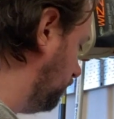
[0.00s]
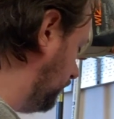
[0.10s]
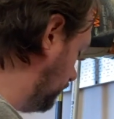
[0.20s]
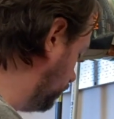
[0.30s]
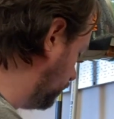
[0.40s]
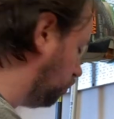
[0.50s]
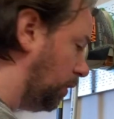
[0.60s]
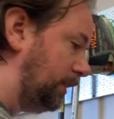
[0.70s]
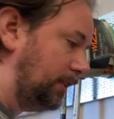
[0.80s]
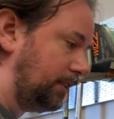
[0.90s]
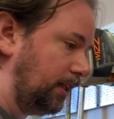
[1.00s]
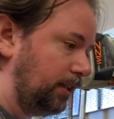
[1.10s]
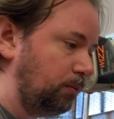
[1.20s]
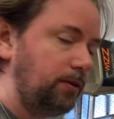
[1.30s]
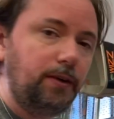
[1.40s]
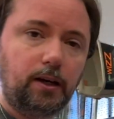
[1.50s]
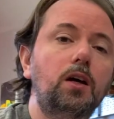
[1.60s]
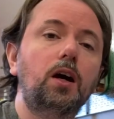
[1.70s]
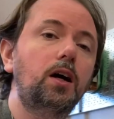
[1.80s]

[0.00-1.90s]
this is just one design that we found.